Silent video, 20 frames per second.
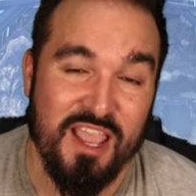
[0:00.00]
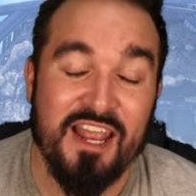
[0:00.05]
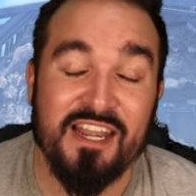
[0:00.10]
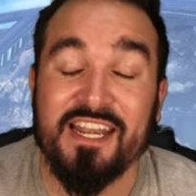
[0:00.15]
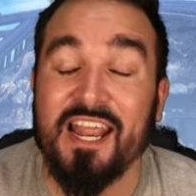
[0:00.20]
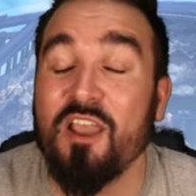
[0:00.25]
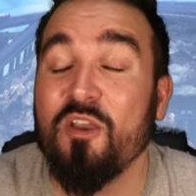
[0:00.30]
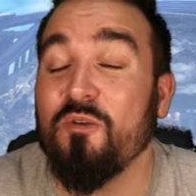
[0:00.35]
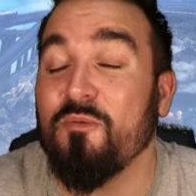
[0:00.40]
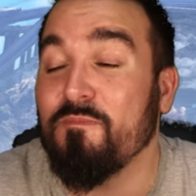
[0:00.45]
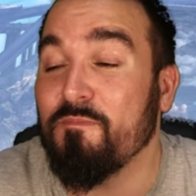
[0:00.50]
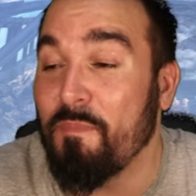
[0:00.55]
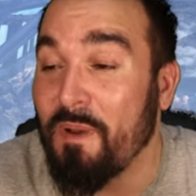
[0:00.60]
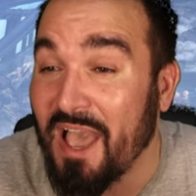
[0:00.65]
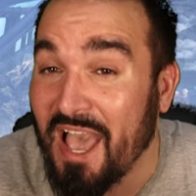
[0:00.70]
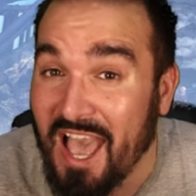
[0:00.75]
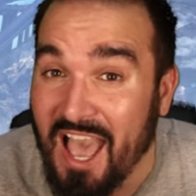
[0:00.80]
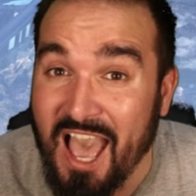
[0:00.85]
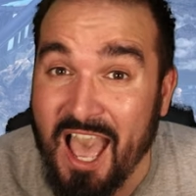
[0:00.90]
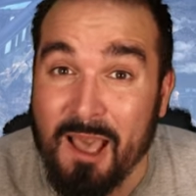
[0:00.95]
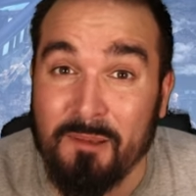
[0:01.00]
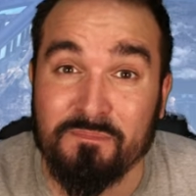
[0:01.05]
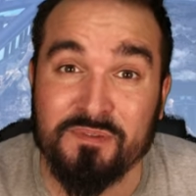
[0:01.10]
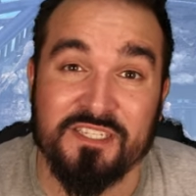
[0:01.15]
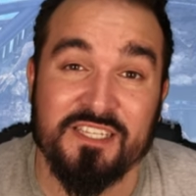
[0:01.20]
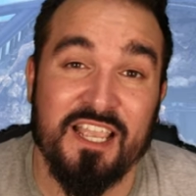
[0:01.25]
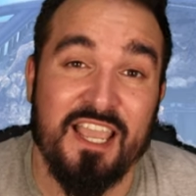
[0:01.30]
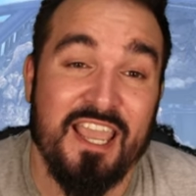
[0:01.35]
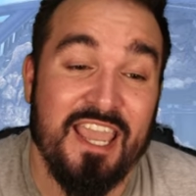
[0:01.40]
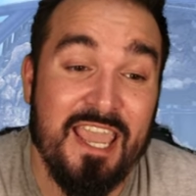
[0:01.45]
Now,
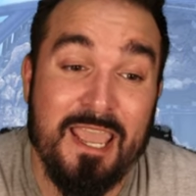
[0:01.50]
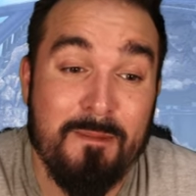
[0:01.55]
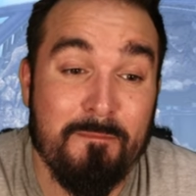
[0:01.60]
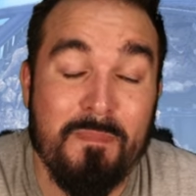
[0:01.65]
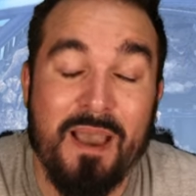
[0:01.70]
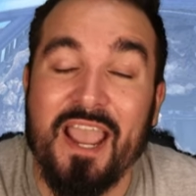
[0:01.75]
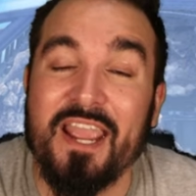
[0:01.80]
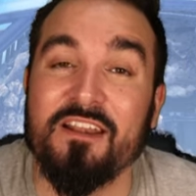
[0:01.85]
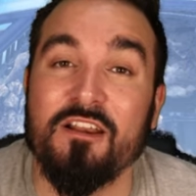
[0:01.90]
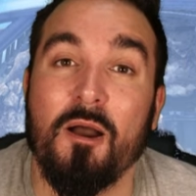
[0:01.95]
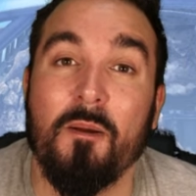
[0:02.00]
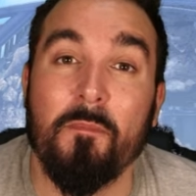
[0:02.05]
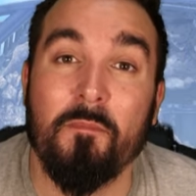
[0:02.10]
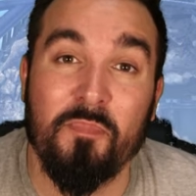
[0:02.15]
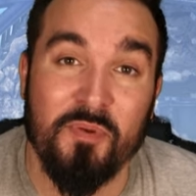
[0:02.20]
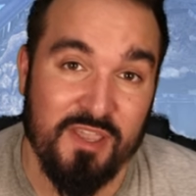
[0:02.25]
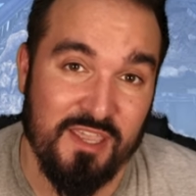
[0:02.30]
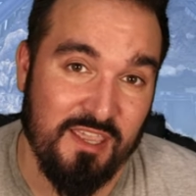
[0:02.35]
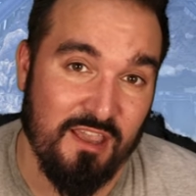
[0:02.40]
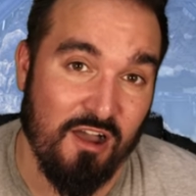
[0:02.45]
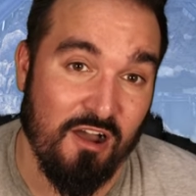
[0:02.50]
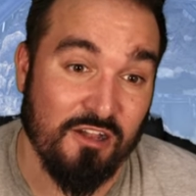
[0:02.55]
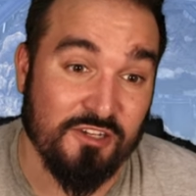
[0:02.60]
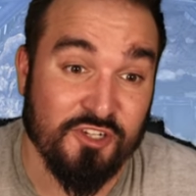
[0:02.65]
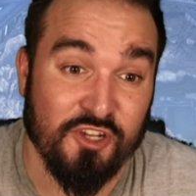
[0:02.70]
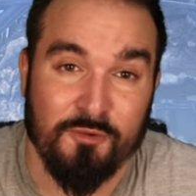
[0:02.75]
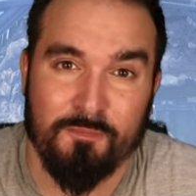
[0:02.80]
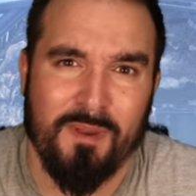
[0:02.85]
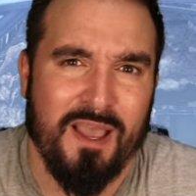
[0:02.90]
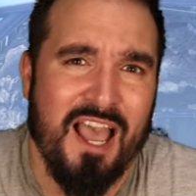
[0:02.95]
perhaps it may not be ARK
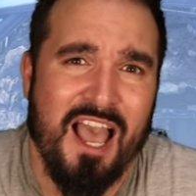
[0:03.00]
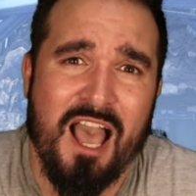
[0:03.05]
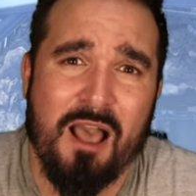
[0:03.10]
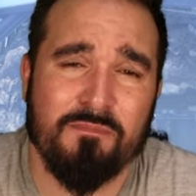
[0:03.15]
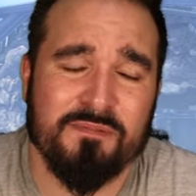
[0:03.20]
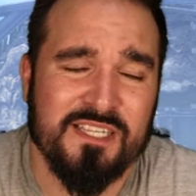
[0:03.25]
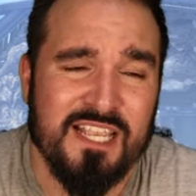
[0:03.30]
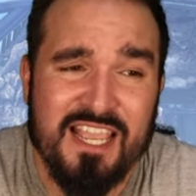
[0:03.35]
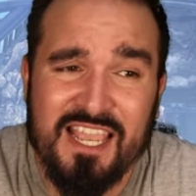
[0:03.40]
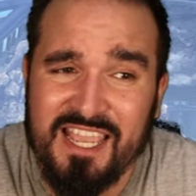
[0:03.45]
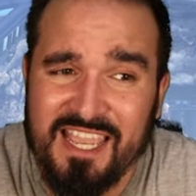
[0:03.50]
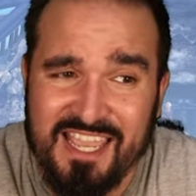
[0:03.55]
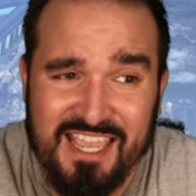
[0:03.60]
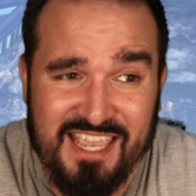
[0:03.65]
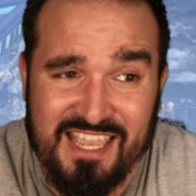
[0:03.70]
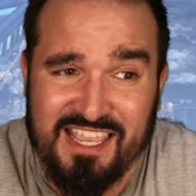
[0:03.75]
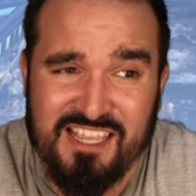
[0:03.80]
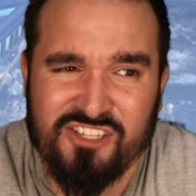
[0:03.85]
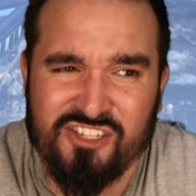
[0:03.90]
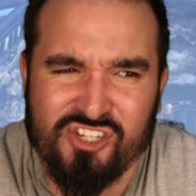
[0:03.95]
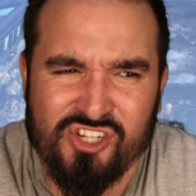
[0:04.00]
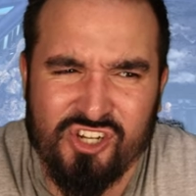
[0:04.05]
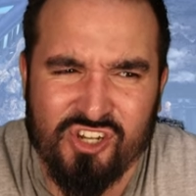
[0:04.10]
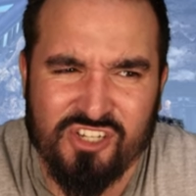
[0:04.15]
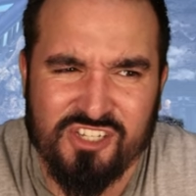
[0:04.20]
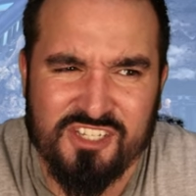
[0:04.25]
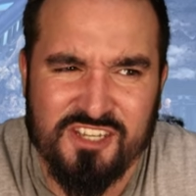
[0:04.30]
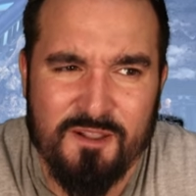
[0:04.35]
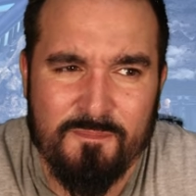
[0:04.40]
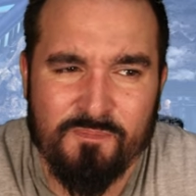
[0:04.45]
two. Perhaps it is
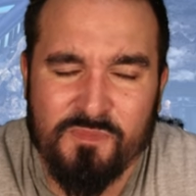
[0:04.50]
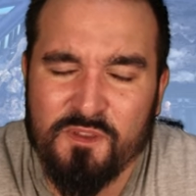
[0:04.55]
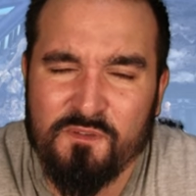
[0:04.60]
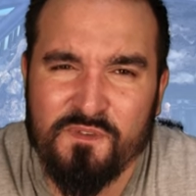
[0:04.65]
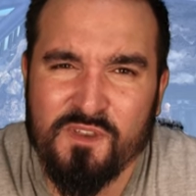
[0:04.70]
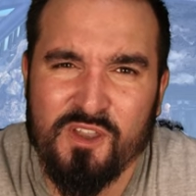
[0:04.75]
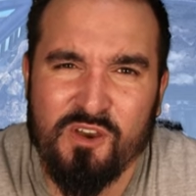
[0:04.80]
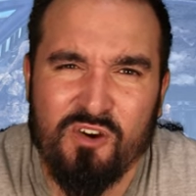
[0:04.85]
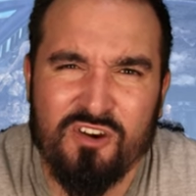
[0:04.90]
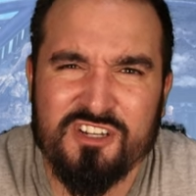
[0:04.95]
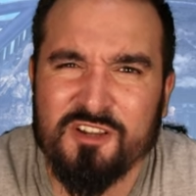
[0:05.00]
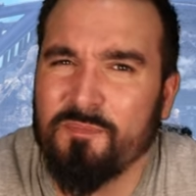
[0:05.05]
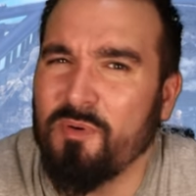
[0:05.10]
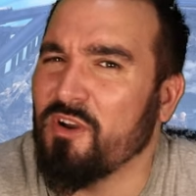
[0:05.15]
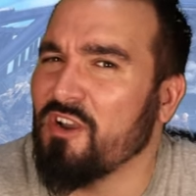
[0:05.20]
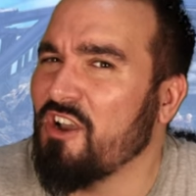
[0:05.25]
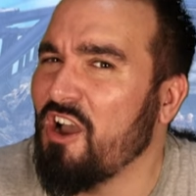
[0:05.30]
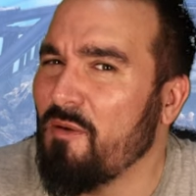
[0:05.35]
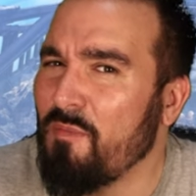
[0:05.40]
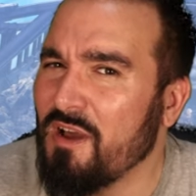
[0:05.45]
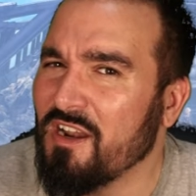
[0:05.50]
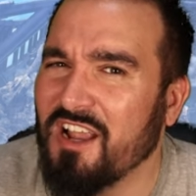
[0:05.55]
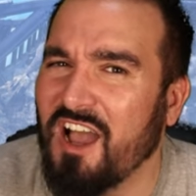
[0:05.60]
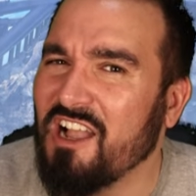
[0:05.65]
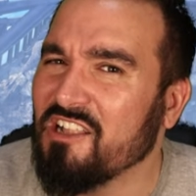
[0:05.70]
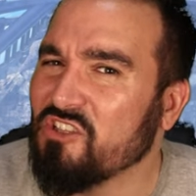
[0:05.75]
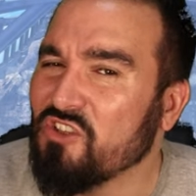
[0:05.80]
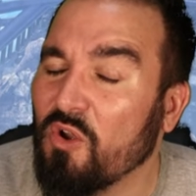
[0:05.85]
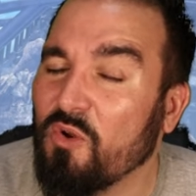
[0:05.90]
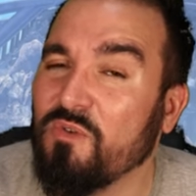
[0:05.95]
just Fjordur. But come on,
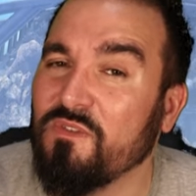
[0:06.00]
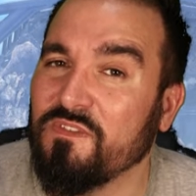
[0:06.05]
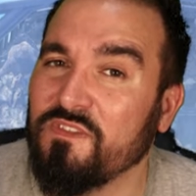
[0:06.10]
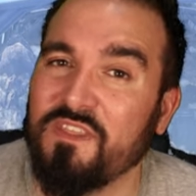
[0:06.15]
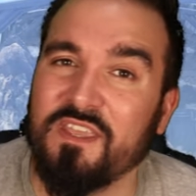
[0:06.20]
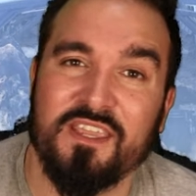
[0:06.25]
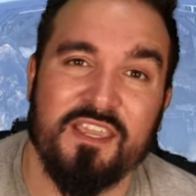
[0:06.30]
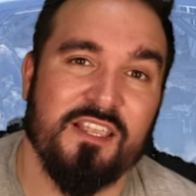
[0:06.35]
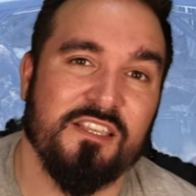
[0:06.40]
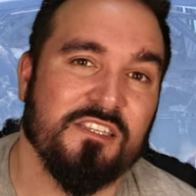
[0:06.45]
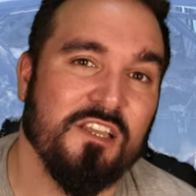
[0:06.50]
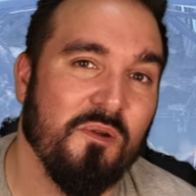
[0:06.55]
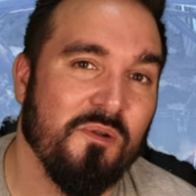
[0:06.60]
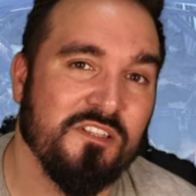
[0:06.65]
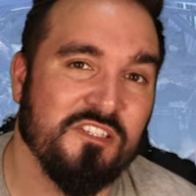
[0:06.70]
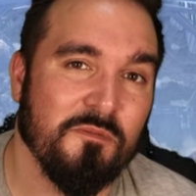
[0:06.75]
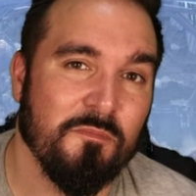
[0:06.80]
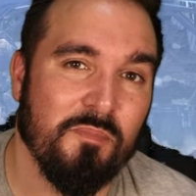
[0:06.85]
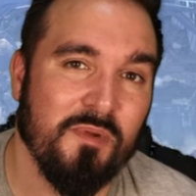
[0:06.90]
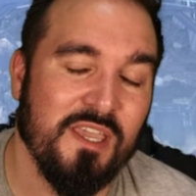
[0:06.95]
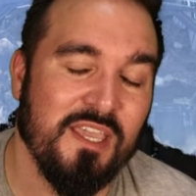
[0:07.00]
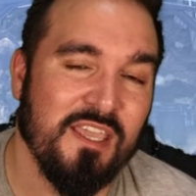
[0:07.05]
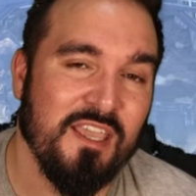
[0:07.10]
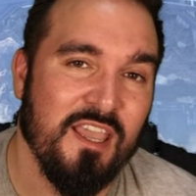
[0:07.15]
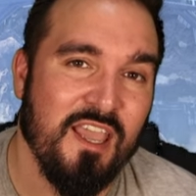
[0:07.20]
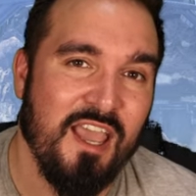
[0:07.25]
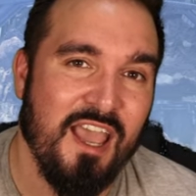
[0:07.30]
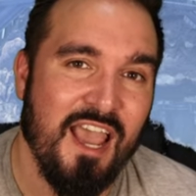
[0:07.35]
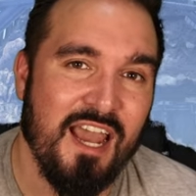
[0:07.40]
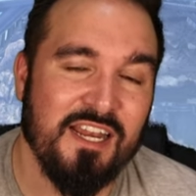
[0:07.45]
I don't think it's going to be
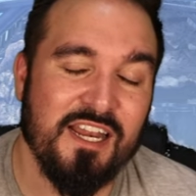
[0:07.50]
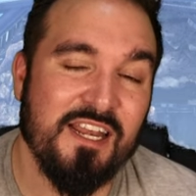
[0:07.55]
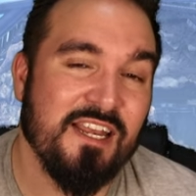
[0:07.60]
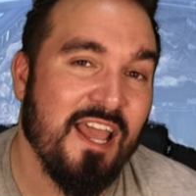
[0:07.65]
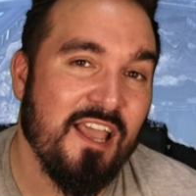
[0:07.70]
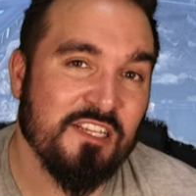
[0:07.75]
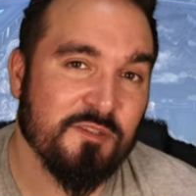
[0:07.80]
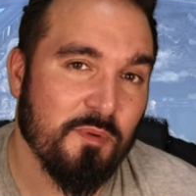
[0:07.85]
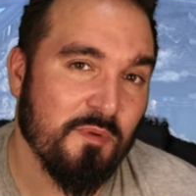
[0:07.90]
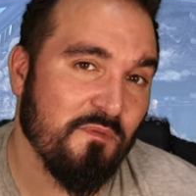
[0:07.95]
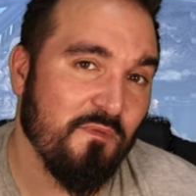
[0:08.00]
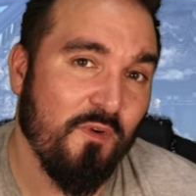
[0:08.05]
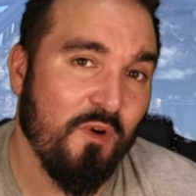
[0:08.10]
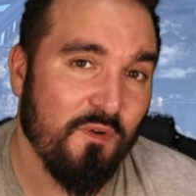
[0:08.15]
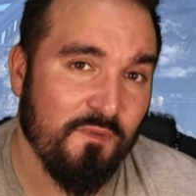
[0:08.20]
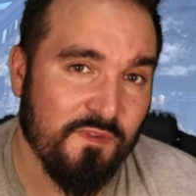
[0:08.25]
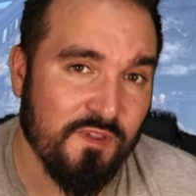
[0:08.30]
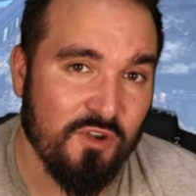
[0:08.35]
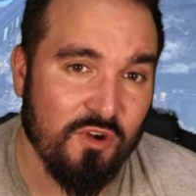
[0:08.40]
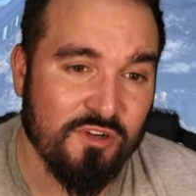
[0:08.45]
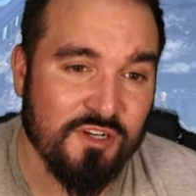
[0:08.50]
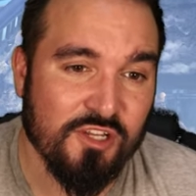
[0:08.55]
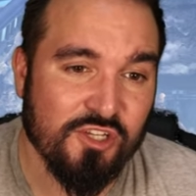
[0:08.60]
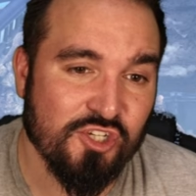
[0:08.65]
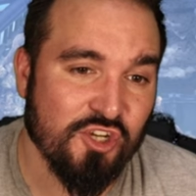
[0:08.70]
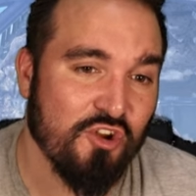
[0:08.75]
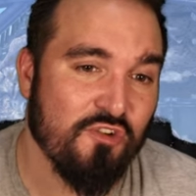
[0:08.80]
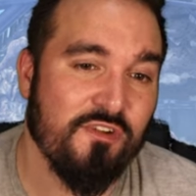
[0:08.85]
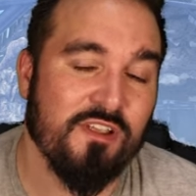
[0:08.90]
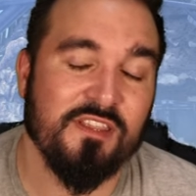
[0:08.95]
an announcement for Fjordur
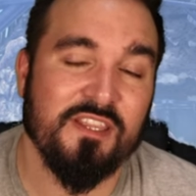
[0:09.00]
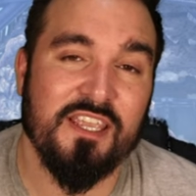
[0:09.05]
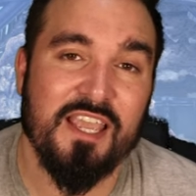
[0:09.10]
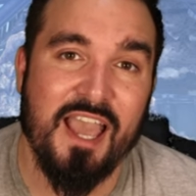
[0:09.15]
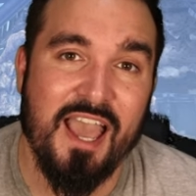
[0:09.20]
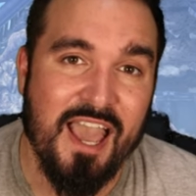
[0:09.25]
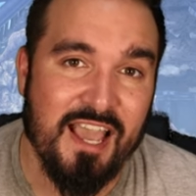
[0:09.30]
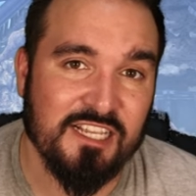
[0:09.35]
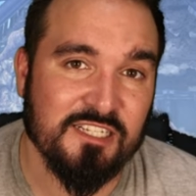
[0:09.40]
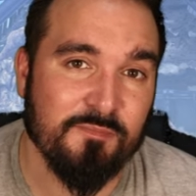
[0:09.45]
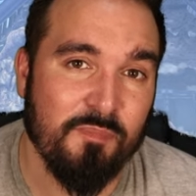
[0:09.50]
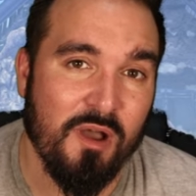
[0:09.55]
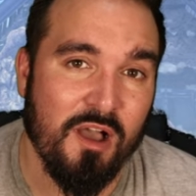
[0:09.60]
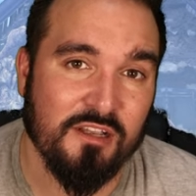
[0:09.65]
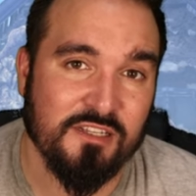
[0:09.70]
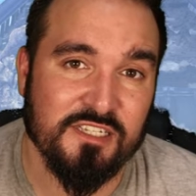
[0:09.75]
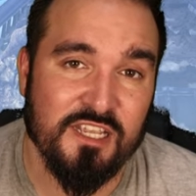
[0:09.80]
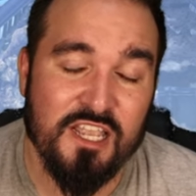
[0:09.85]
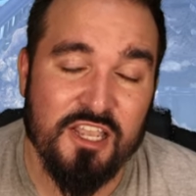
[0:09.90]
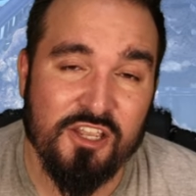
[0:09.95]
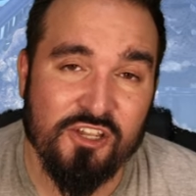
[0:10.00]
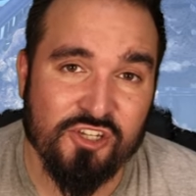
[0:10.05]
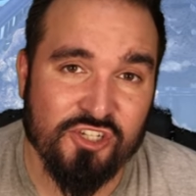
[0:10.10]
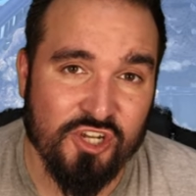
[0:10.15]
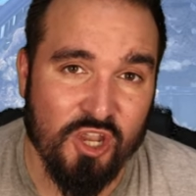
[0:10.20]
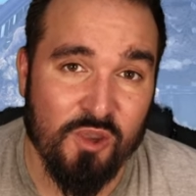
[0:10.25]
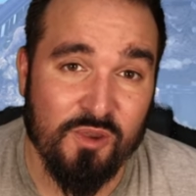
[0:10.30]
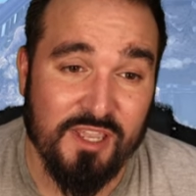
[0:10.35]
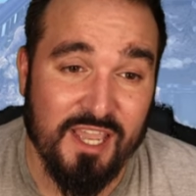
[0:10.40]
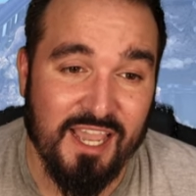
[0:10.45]
during the Xbox
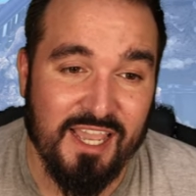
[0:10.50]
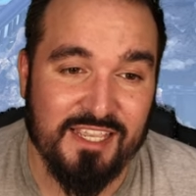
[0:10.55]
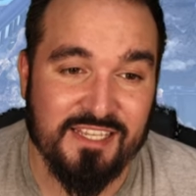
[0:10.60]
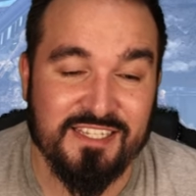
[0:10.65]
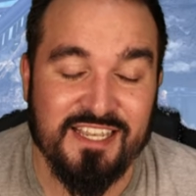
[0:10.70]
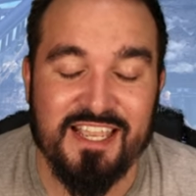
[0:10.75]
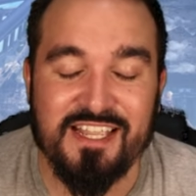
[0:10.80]
Showcase.